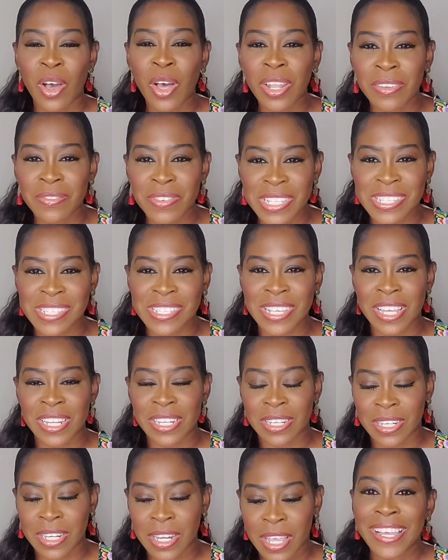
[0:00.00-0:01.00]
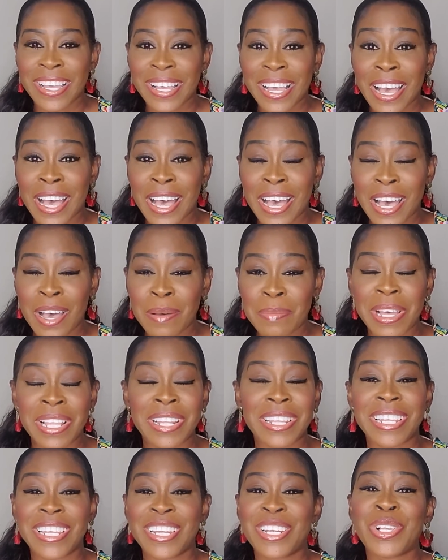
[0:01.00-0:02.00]
all of a sudden, um,
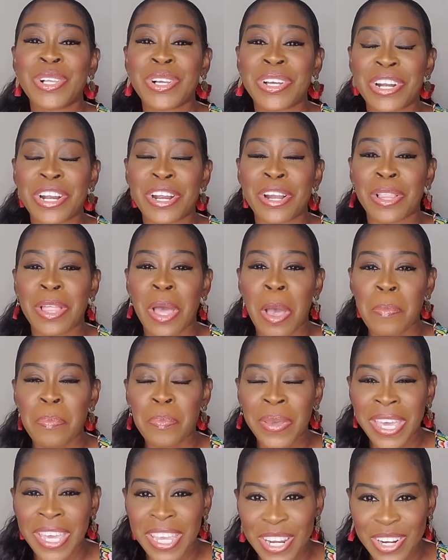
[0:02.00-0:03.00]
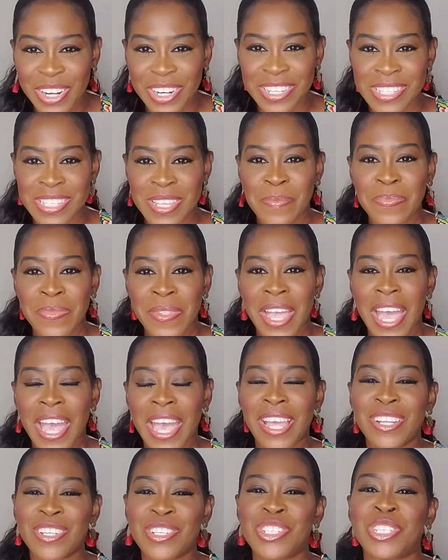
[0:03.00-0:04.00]
a little girl appears
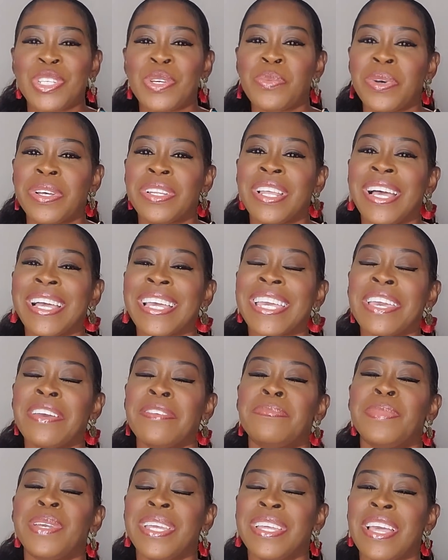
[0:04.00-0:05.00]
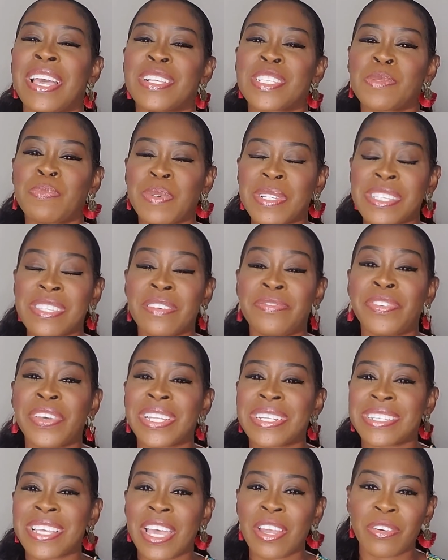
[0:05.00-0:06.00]
and she would give me a
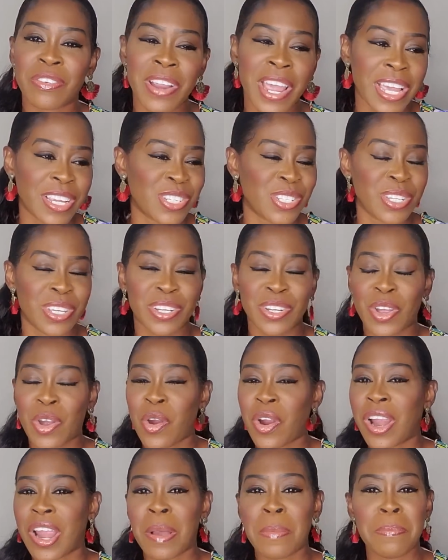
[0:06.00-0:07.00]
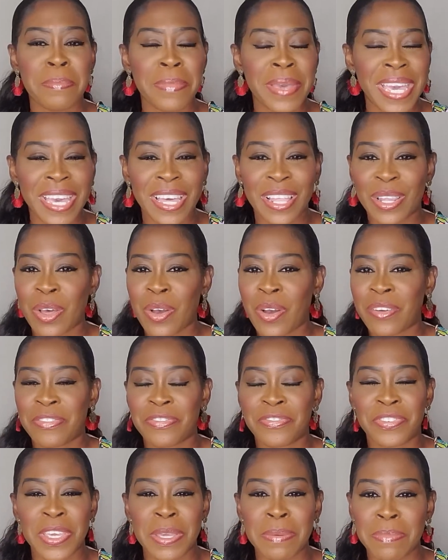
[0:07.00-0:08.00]
specific direction or a male or
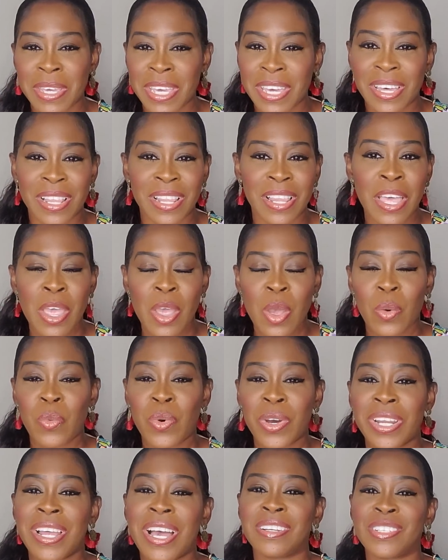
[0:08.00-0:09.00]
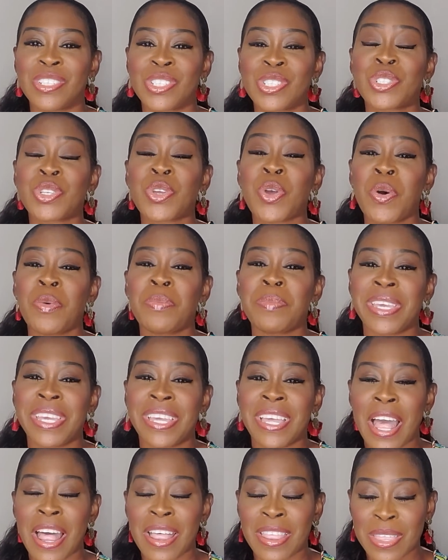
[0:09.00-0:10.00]
female would show
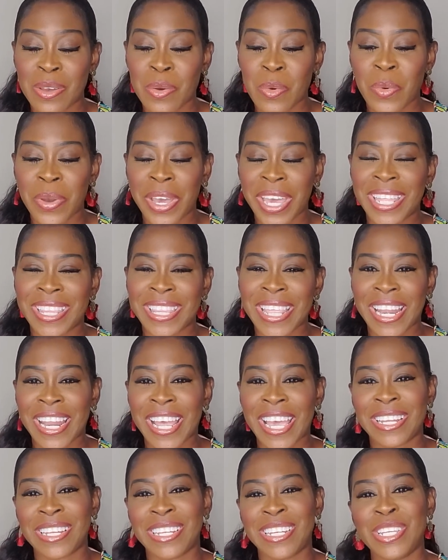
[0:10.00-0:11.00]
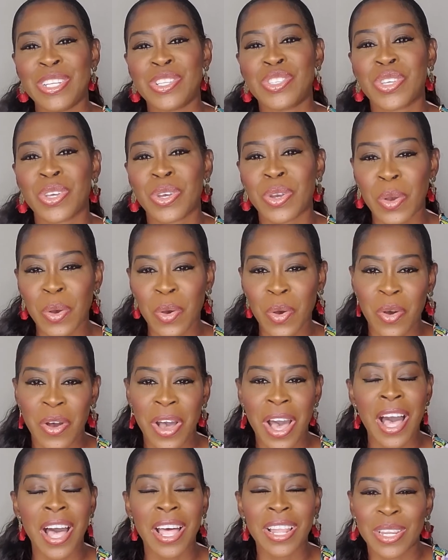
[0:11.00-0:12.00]
me the way that I need to go.
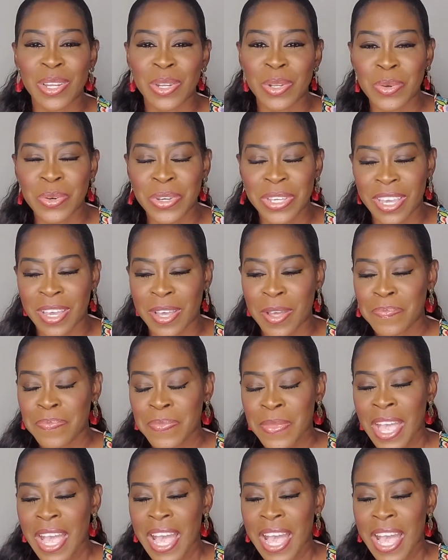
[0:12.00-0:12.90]
Hallelujah.